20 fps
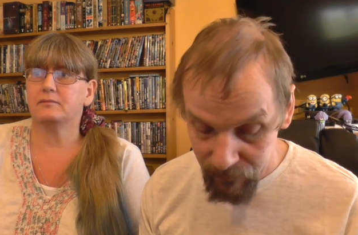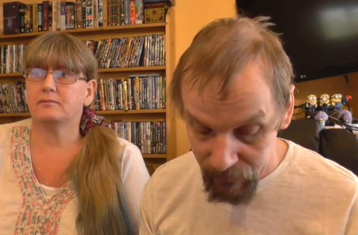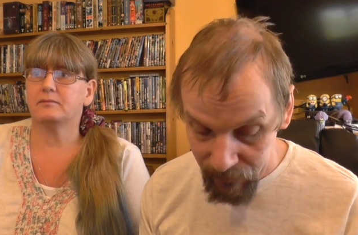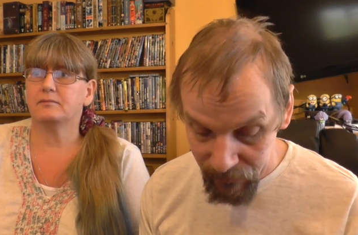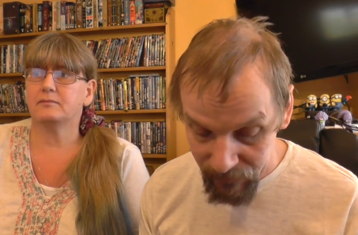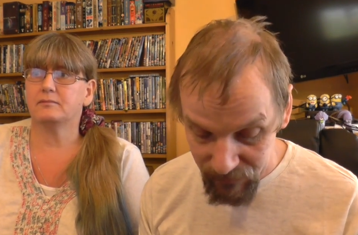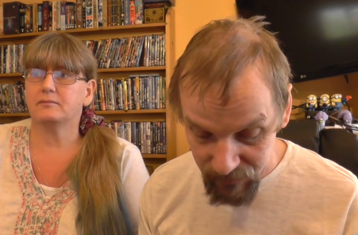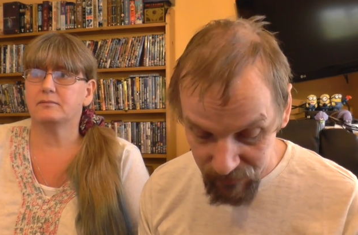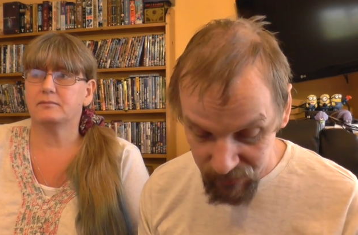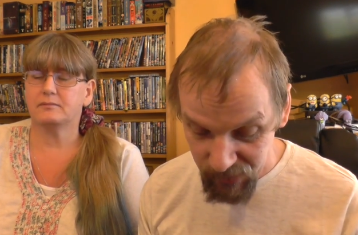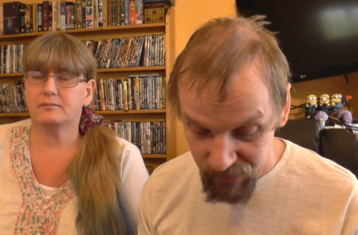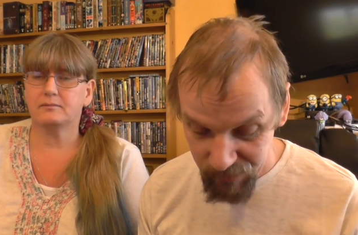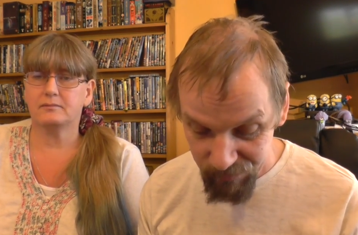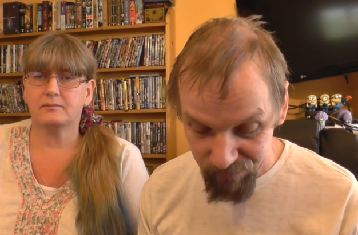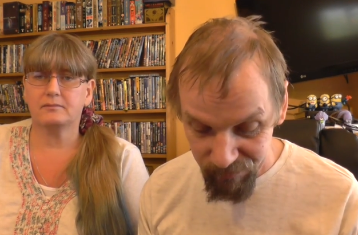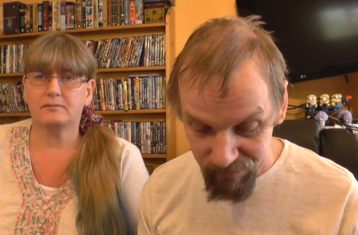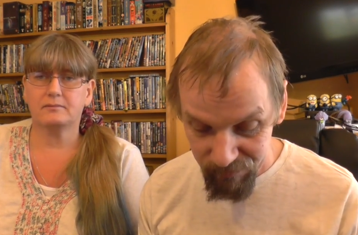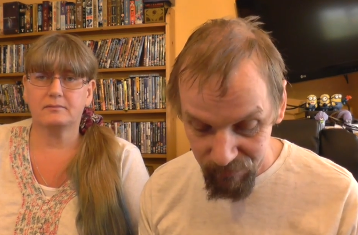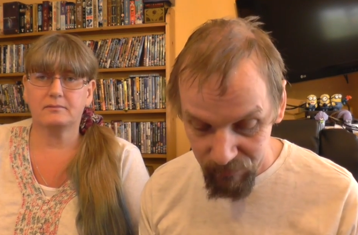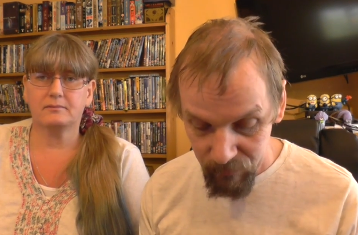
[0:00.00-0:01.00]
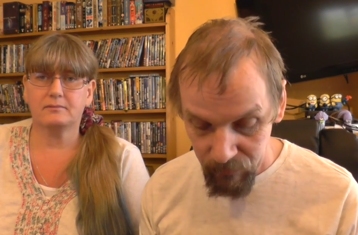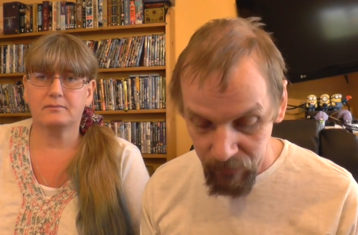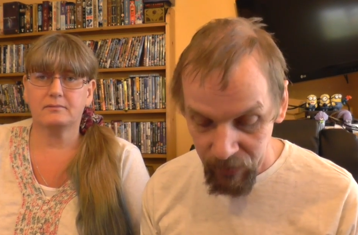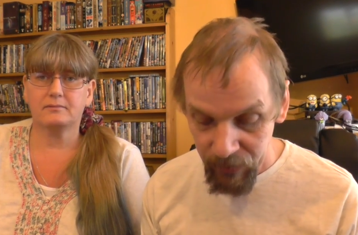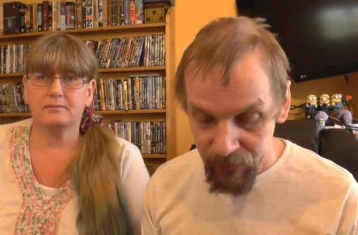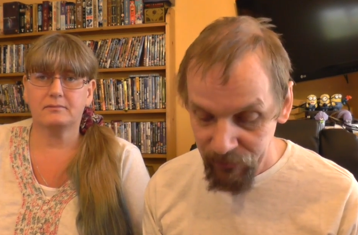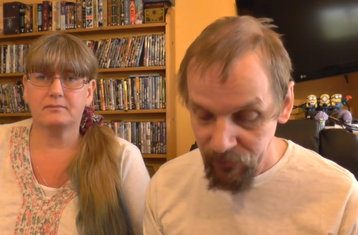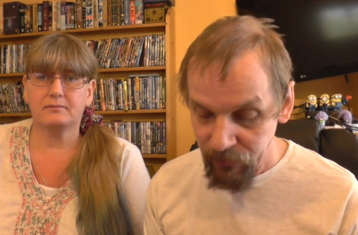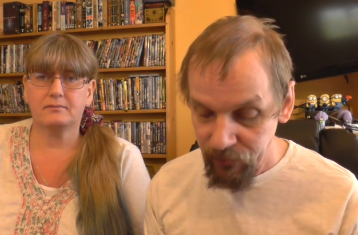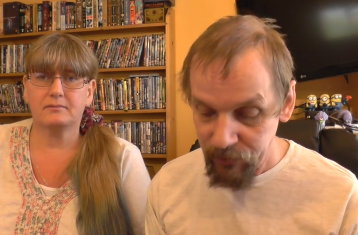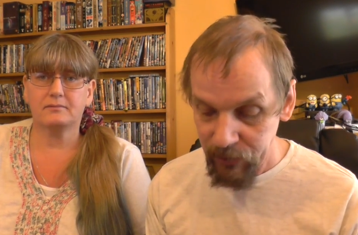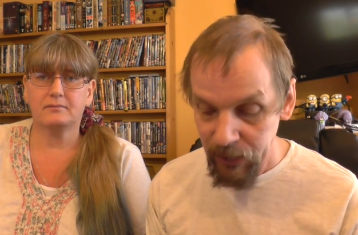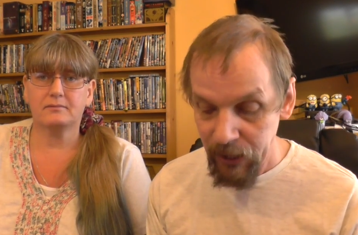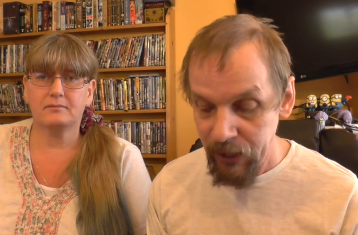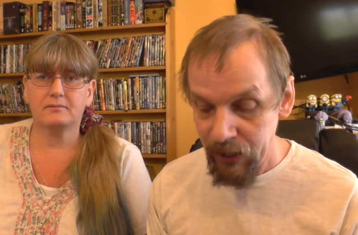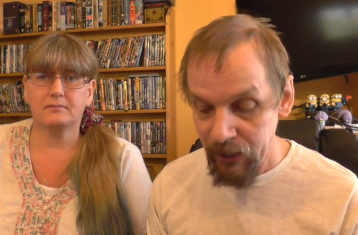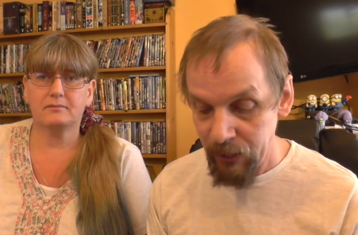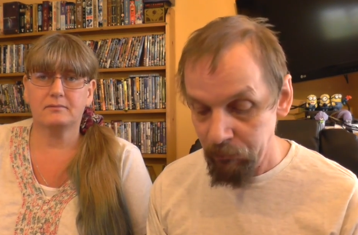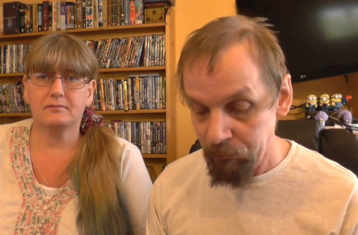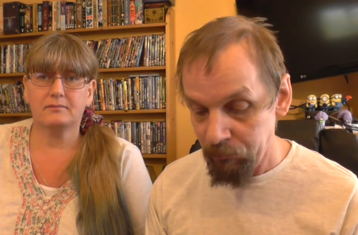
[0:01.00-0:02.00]
Speaker 1: It's it's a
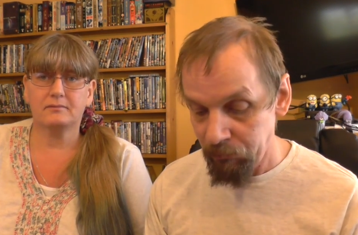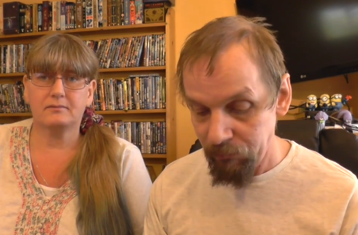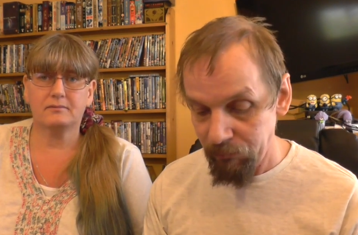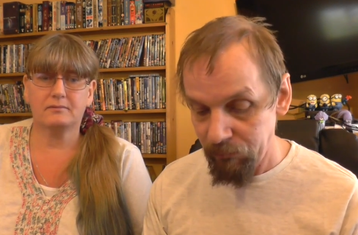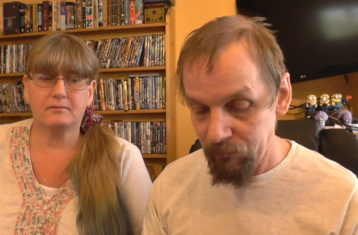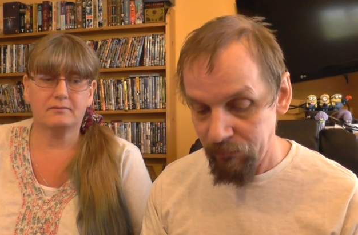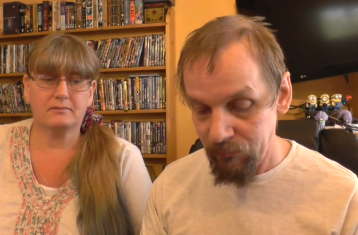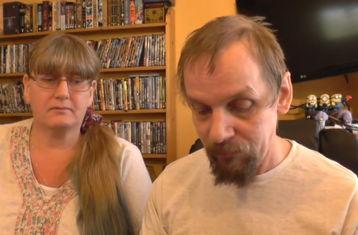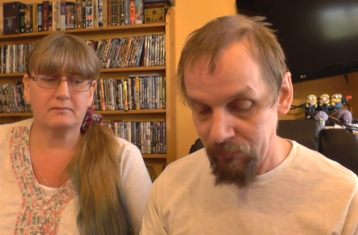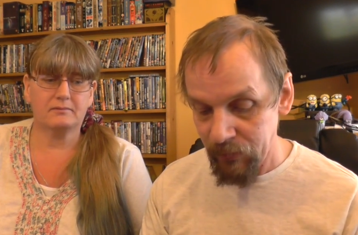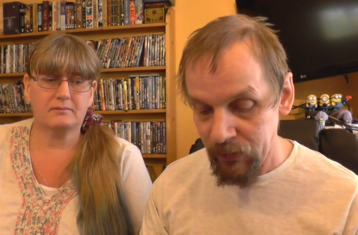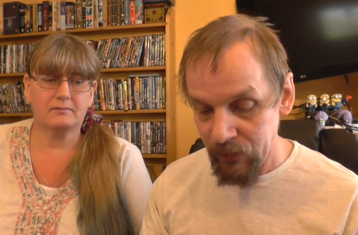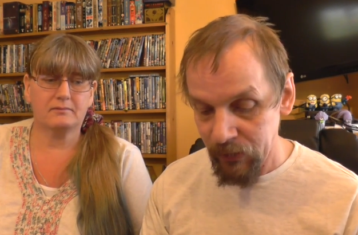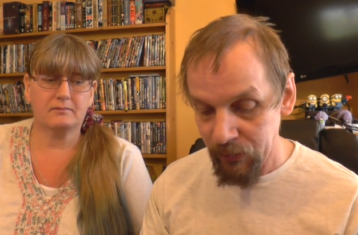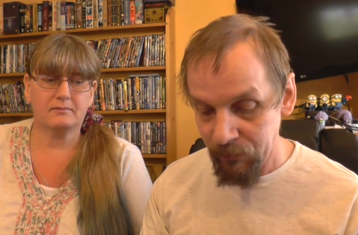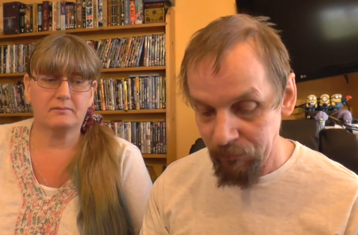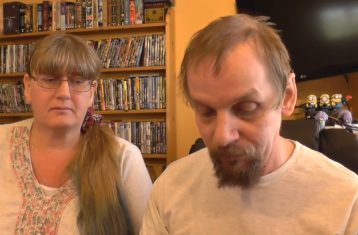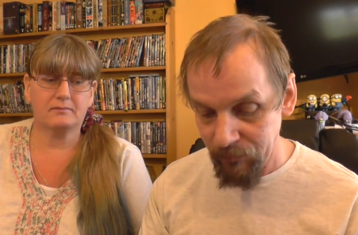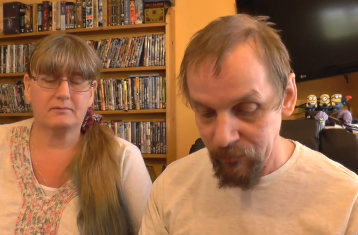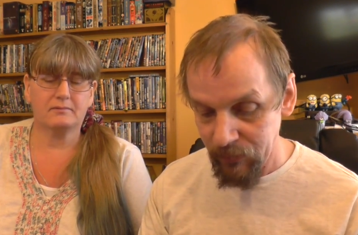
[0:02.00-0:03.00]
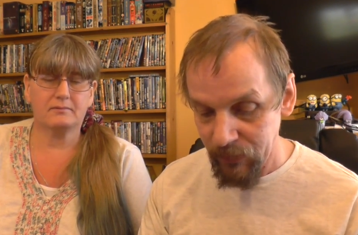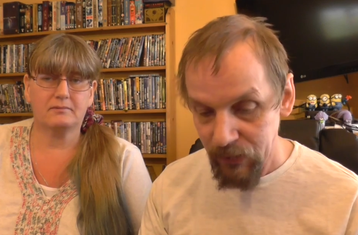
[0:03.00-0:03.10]
shame, you know.